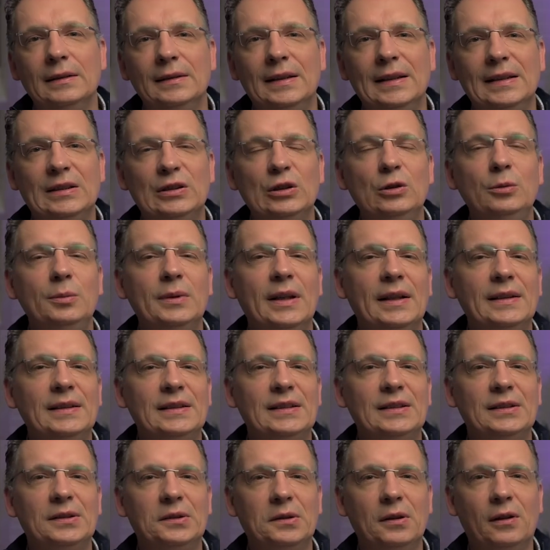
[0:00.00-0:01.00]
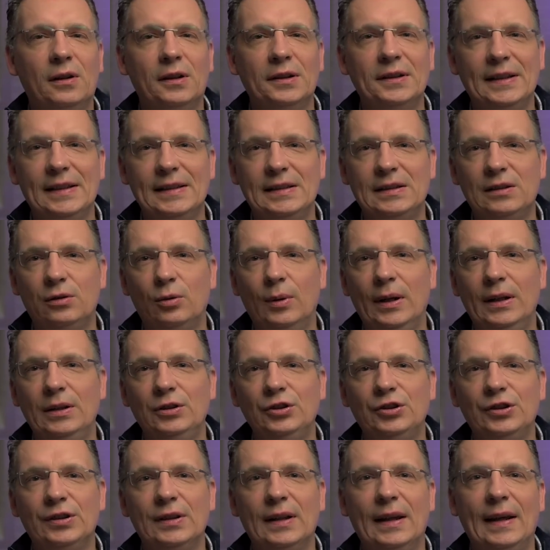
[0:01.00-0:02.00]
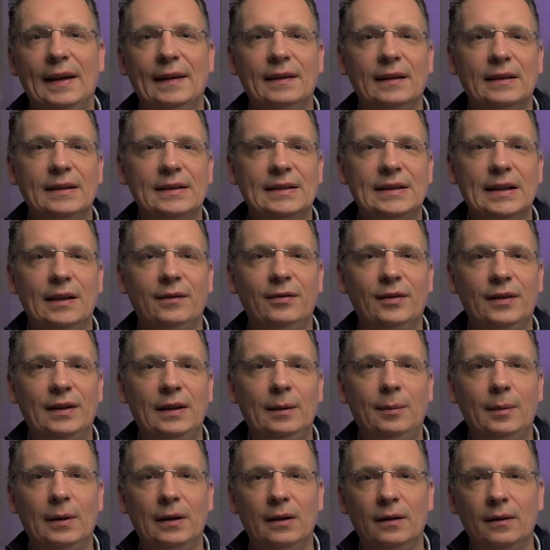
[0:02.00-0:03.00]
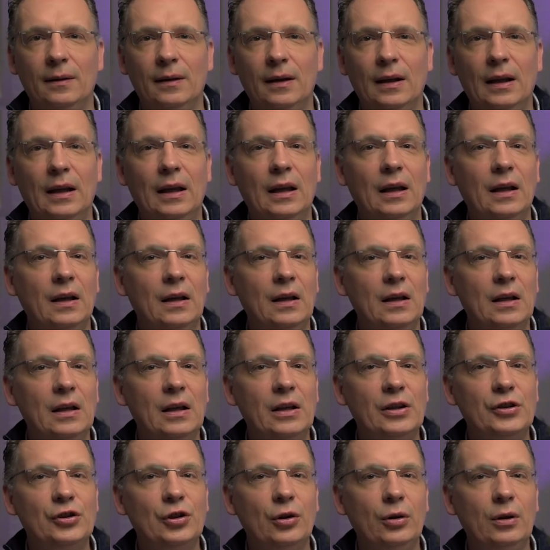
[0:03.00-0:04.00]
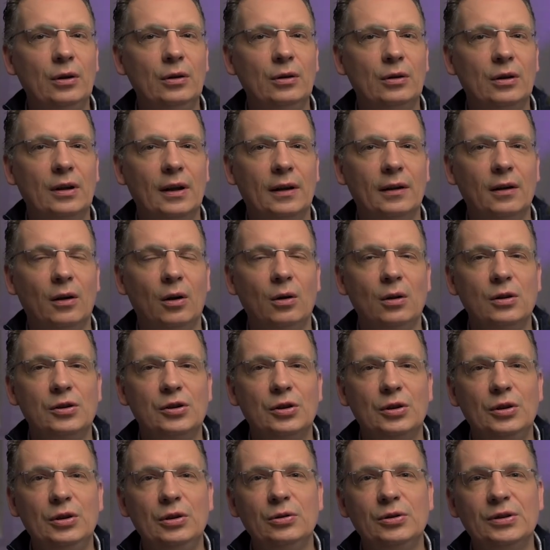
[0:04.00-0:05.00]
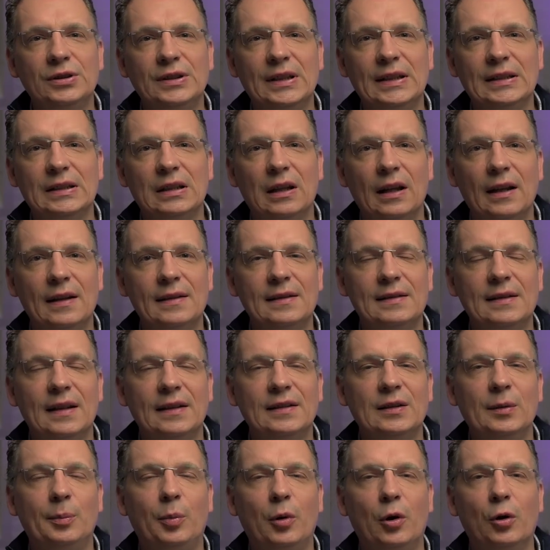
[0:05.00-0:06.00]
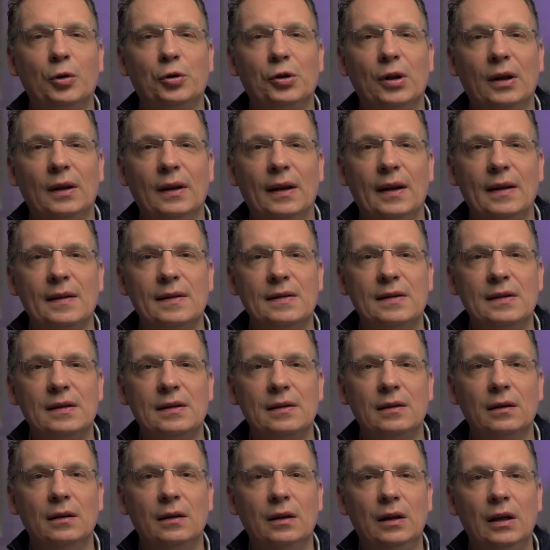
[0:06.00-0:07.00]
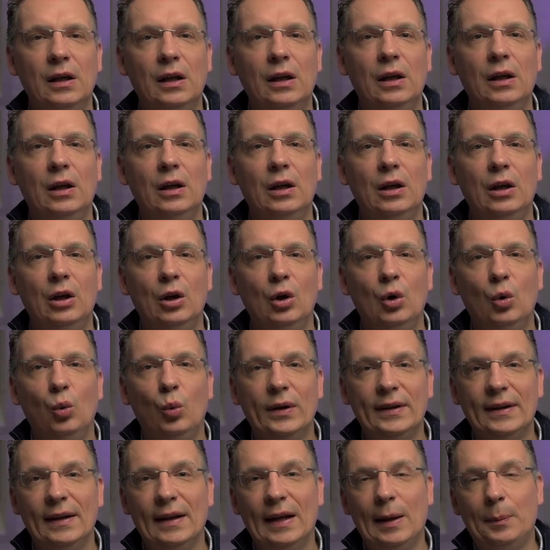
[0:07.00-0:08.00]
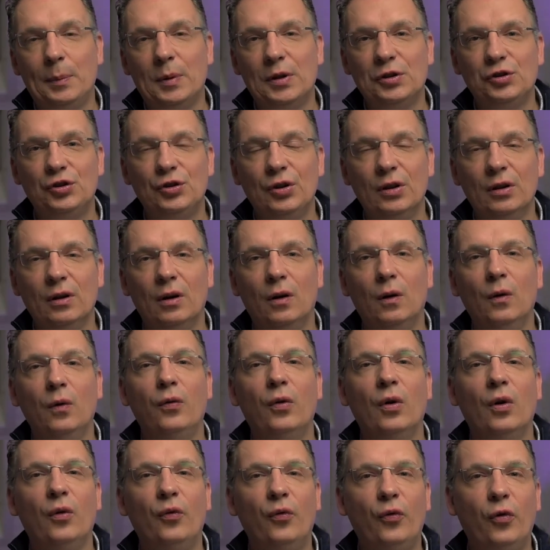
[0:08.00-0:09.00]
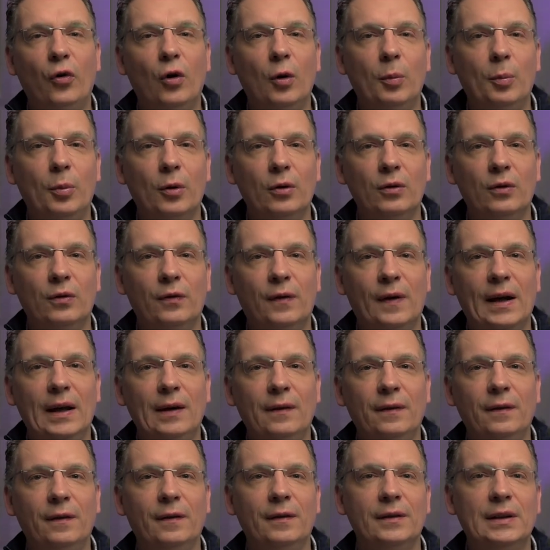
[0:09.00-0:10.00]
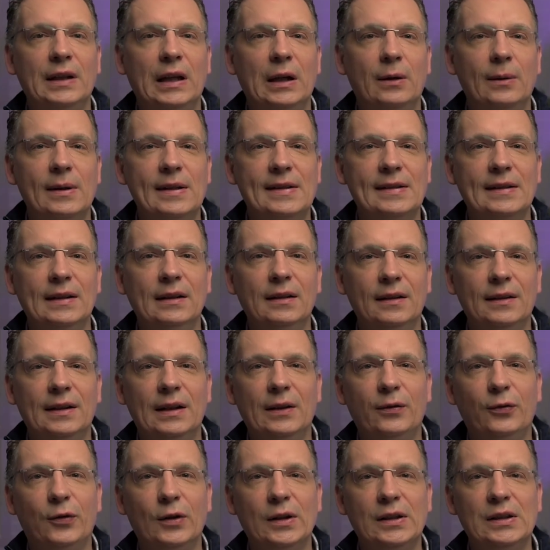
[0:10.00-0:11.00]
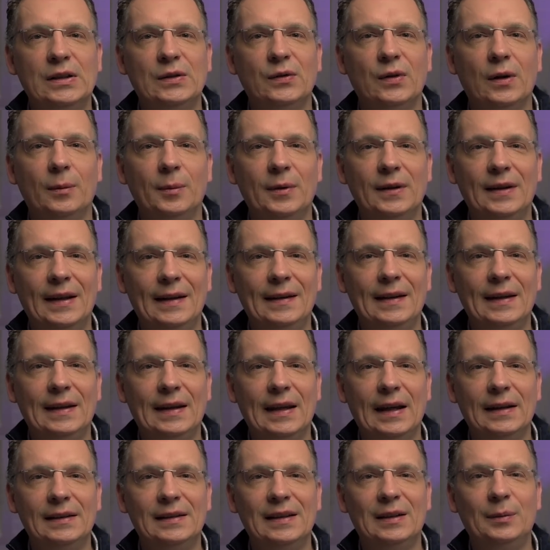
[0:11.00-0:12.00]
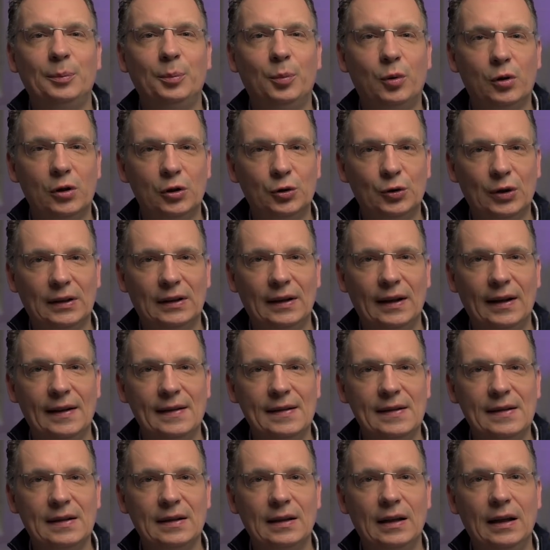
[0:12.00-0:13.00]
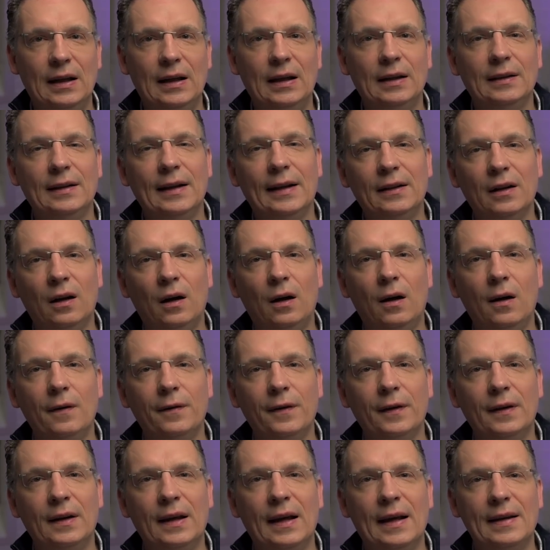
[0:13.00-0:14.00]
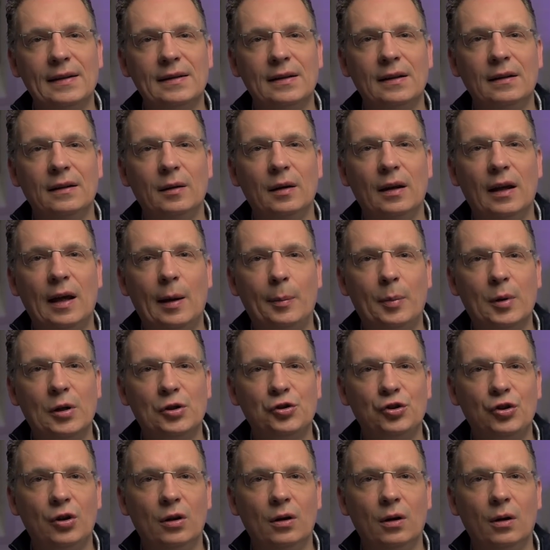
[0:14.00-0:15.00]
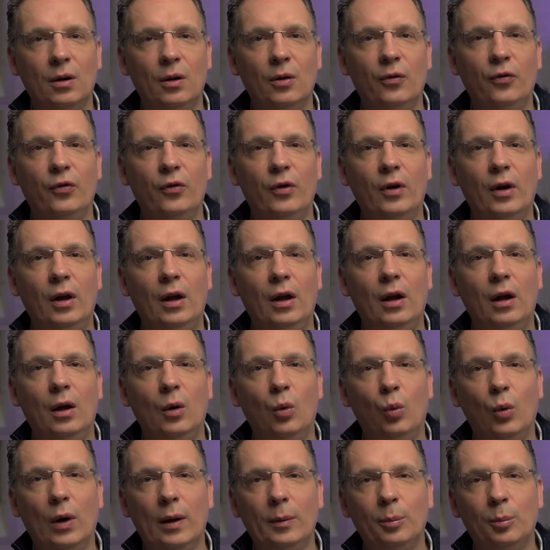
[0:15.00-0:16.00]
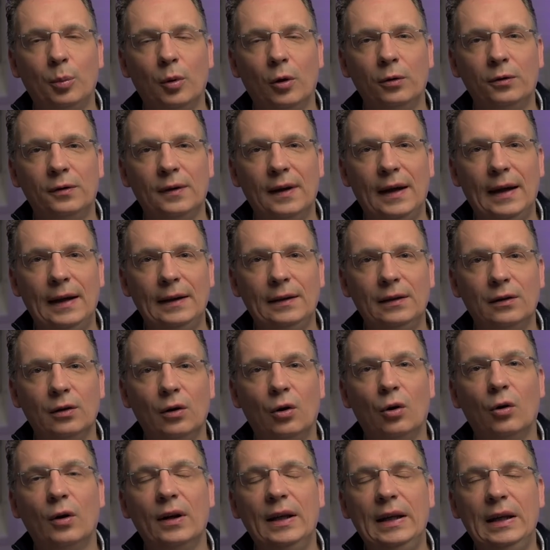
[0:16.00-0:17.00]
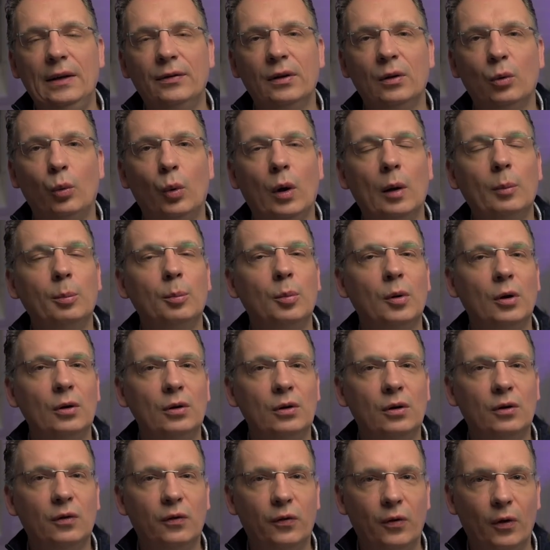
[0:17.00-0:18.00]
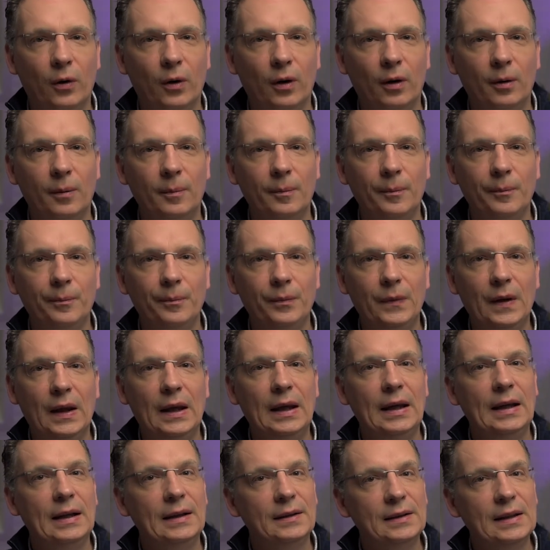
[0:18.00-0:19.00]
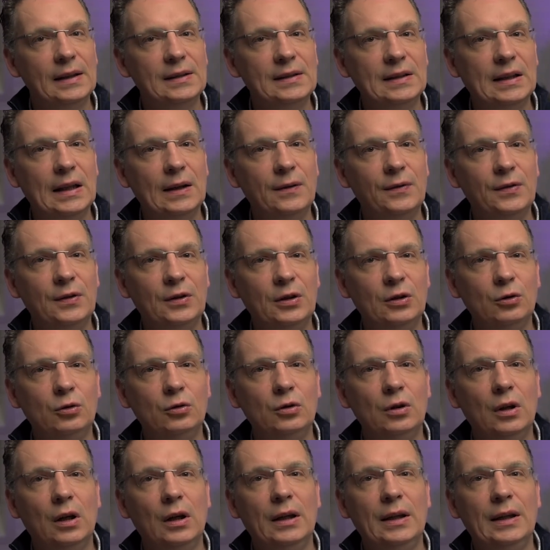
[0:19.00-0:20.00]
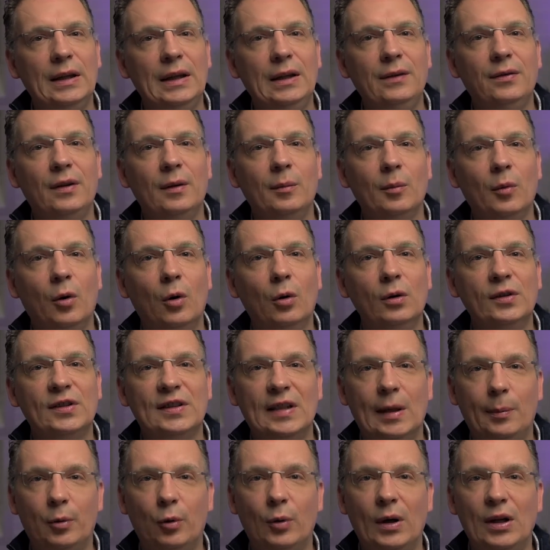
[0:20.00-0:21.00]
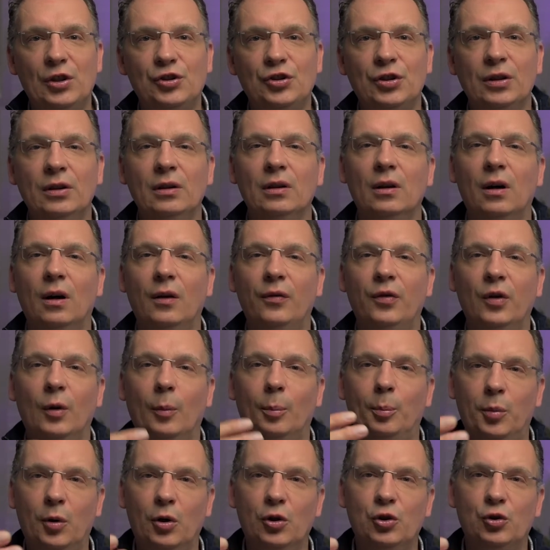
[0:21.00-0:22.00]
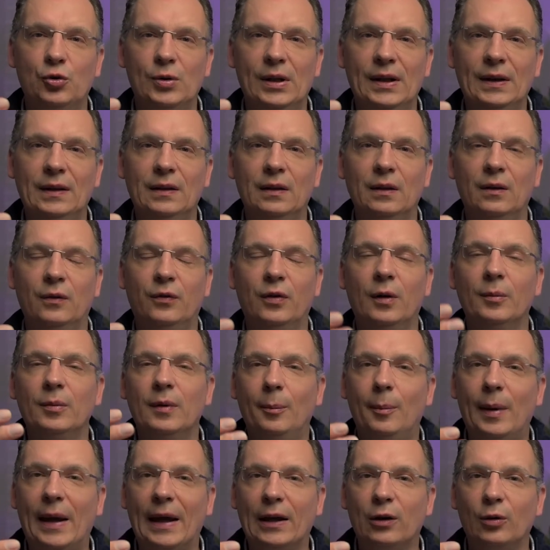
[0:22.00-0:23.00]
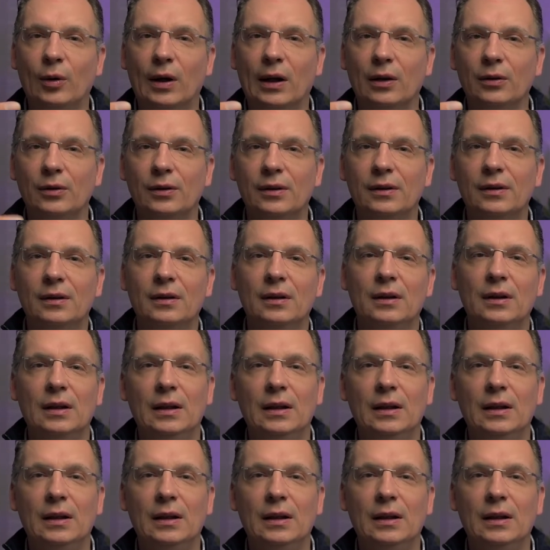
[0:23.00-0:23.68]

This zoom lens starts its range at 70mm, so you can also use this lens as a portrait lens. With an aperture of 4.5, there is still a difference from a dedicated portrait lens that often has an aperture of 1.8 or even 1.4. This gives you even more separation of your portrait from the background.